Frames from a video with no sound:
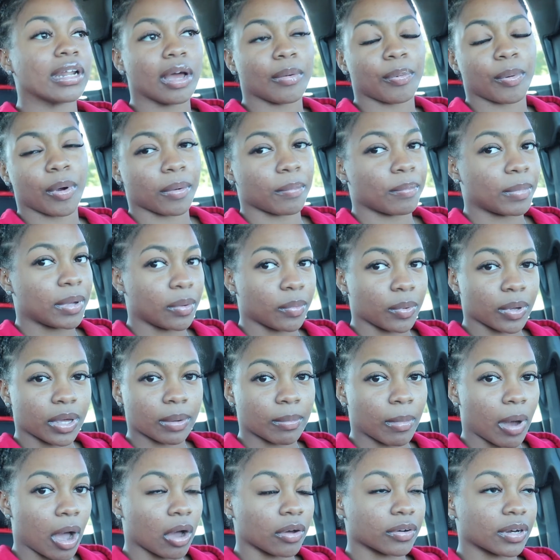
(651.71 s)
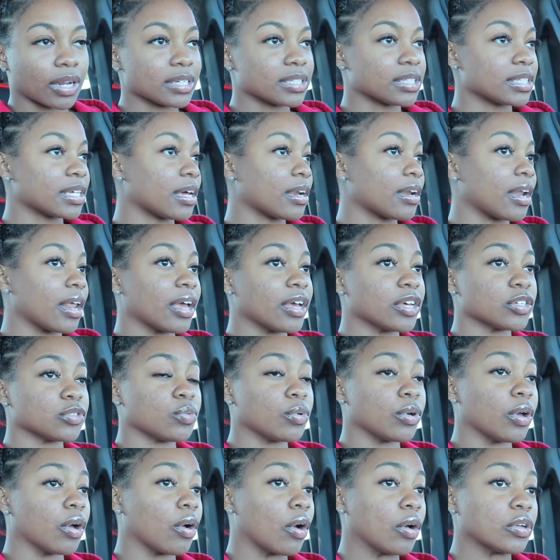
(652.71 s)
I'll probably be with him all day Saturday because
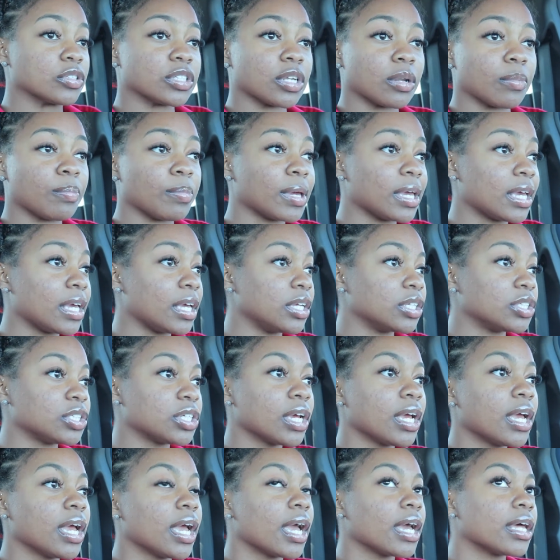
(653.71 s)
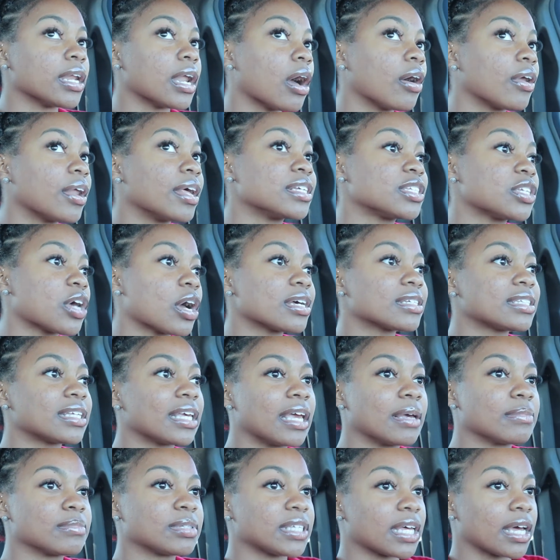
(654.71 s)
we're going to go to the beach and all that. So I'll see
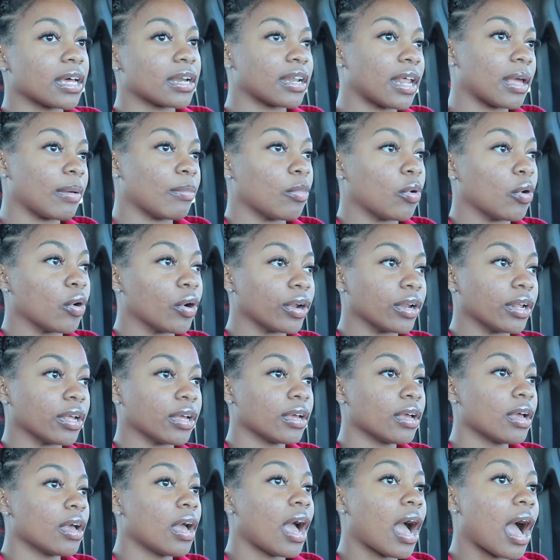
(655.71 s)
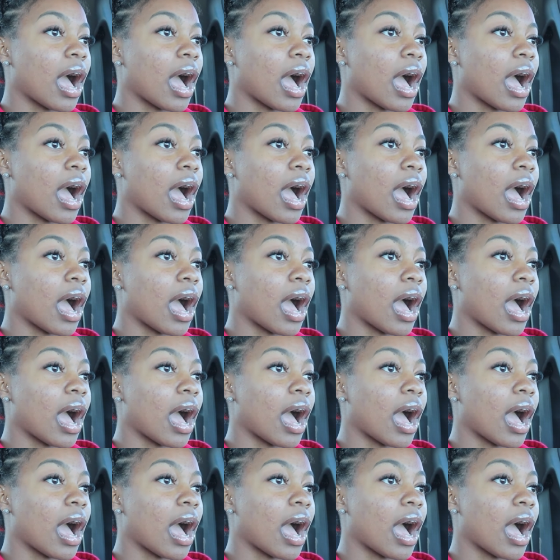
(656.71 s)
him Saturday morning.